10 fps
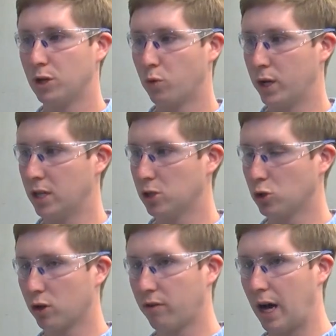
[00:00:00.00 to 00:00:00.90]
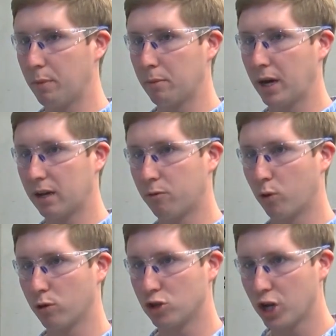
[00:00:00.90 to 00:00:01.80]
between, so sort of hopping back and
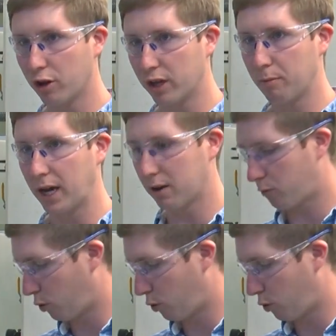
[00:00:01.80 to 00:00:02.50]
forth or shuttling back and